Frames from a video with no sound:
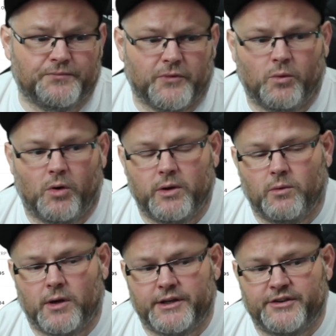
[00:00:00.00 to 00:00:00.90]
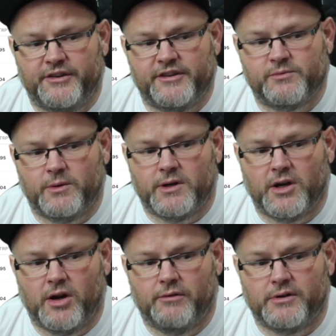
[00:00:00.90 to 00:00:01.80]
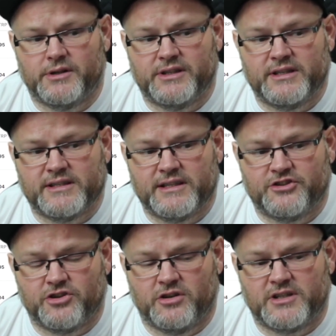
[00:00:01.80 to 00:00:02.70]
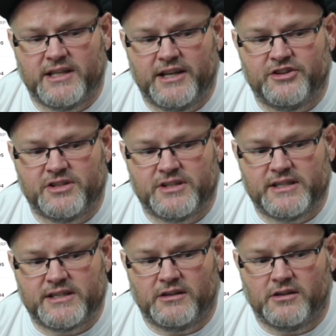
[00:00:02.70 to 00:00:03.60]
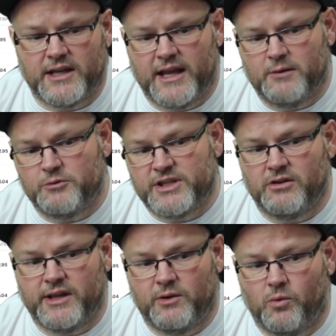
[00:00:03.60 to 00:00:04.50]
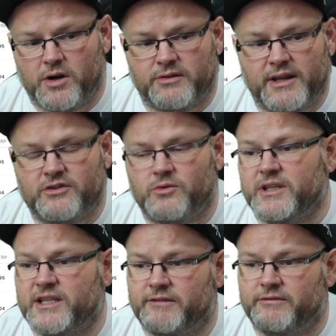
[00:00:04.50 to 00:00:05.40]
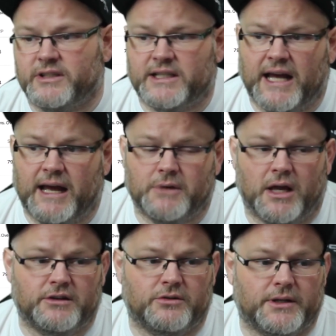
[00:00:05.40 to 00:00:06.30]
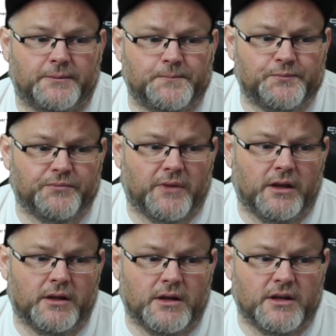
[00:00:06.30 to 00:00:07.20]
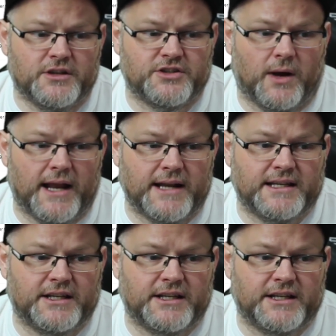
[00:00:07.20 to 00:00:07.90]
What we want to do is we want to go over to these insurance agencies and look at them and say, okay, what are they doing different than I'm not doing? So I tend to